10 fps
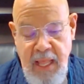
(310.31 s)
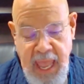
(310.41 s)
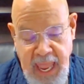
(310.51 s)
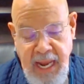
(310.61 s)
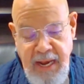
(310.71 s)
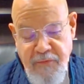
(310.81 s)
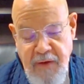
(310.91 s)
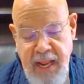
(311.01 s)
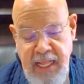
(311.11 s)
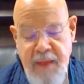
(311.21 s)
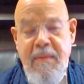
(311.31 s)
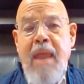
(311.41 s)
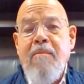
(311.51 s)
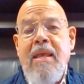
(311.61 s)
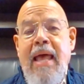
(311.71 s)
And in fact, it
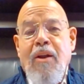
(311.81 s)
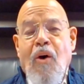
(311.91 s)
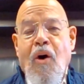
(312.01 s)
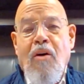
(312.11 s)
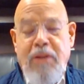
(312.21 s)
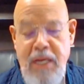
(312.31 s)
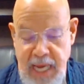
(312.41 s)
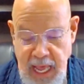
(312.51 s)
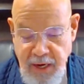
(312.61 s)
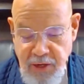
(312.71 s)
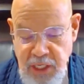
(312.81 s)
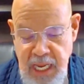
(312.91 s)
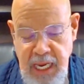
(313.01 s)
may be that all the knowledge